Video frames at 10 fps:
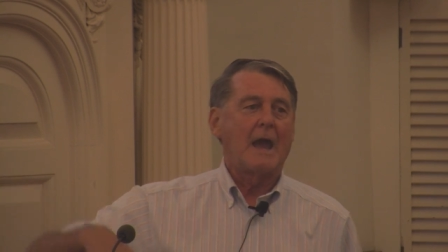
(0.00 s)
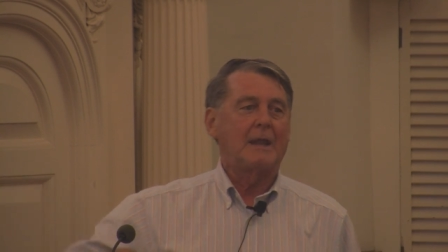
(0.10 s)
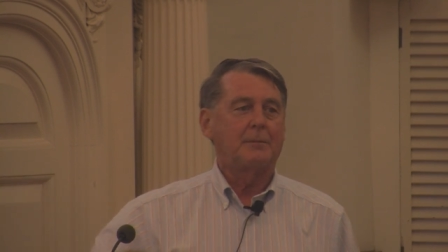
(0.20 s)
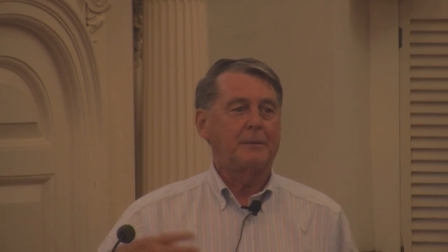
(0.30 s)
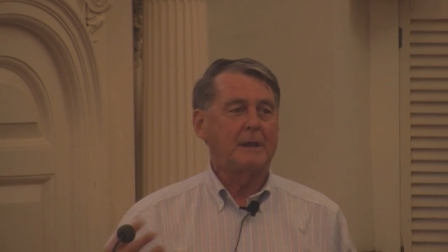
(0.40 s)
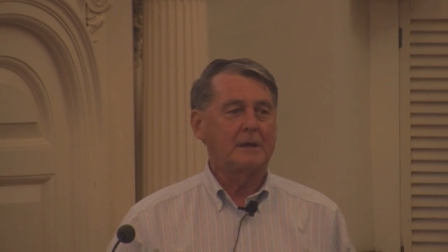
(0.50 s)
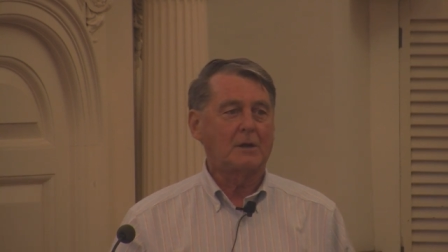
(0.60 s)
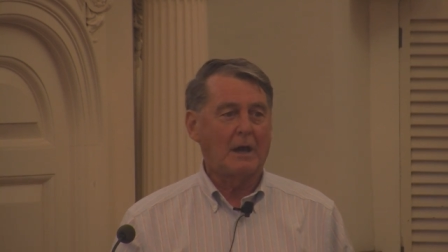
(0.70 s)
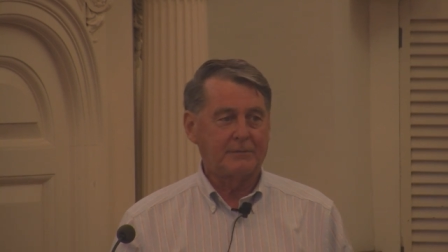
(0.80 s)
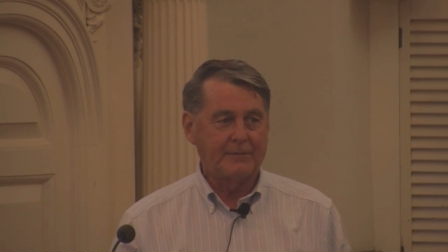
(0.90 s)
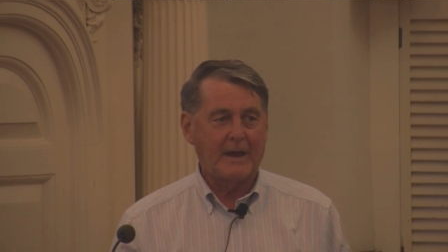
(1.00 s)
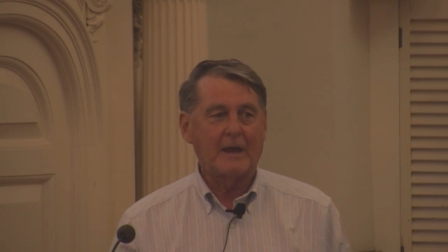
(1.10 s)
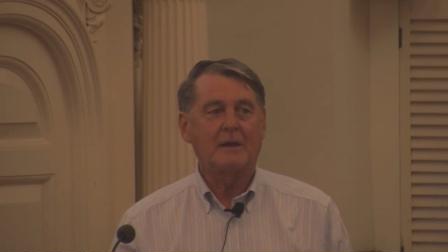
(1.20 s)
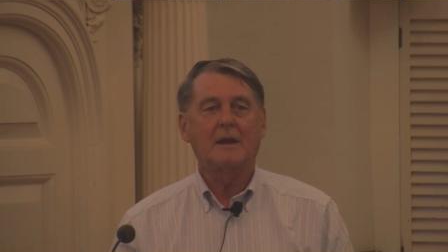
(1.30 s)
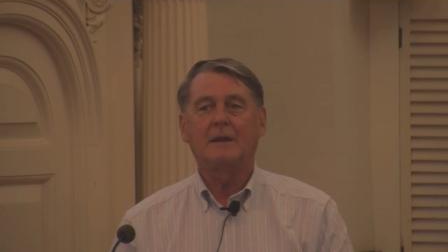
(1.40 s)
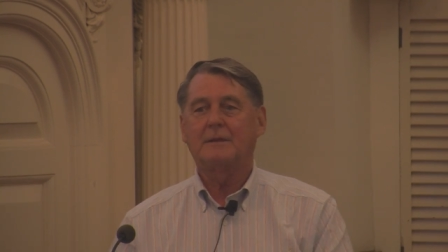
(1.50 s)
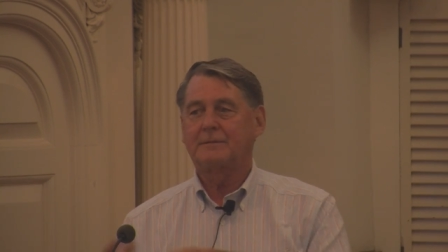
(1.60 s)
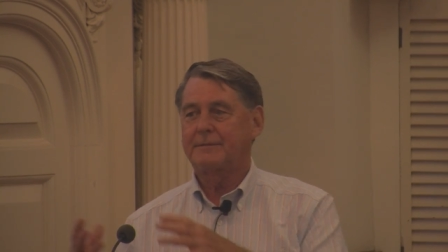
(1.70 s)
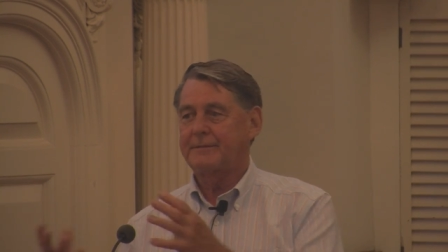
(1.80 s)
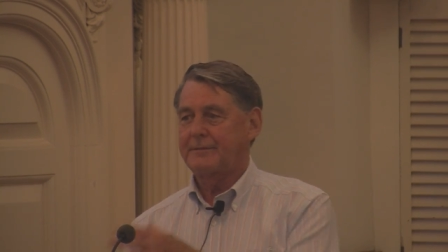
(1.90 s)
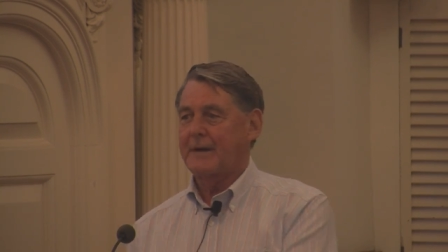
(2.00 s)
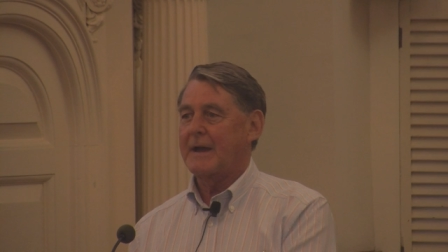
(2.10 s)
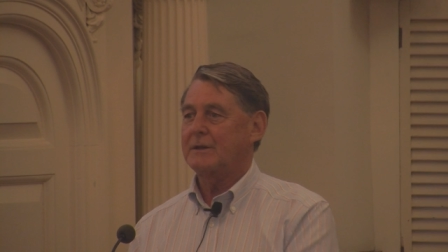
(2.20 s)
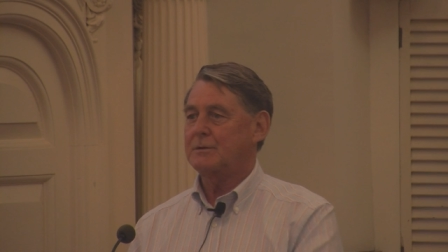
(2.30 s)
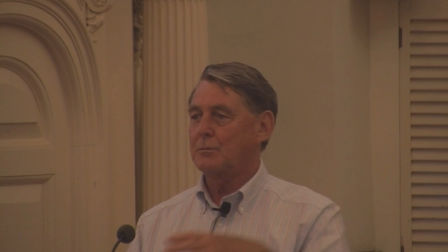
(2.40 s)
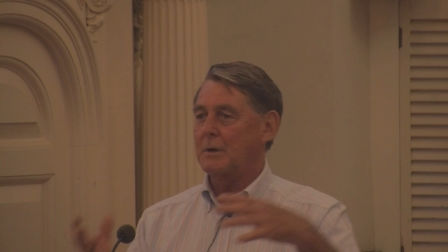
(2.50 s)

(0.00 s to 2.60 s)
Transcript: and the pier caught fire, and the fire